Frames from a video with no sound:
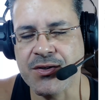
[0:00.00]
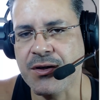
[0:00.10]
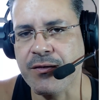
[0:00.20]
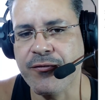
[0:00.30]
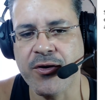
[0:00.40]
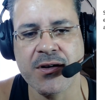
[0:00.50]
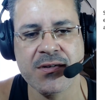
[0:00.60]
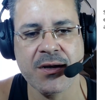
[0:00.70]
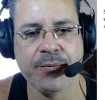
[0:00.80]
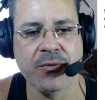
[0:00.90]
For
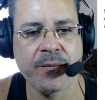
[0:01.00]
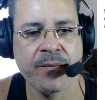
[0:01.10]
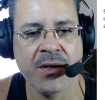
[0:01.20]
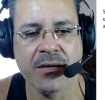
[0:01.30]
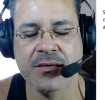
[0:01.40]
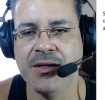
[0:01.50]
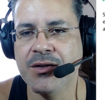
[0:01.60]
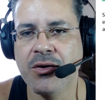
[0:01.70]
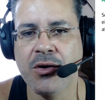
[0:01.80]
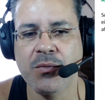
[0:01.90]
example, the
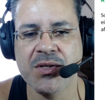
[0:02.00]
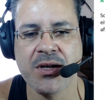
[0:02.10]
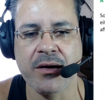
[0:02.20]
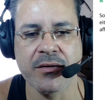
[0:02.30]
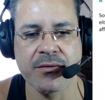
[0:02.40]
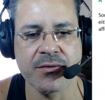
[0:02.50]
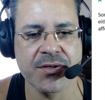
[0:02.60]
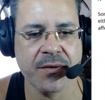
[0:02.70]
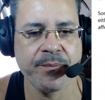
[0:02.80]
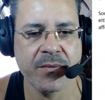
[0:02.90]
door was closed.
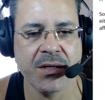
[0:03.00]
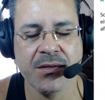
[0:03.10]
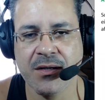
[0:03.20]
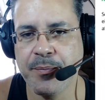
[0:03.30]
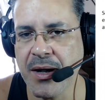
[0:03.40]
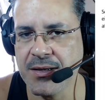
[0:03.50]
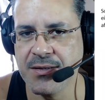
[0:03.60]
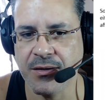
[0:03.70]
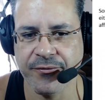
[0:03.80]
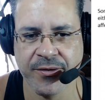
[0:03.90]
It's in the passive.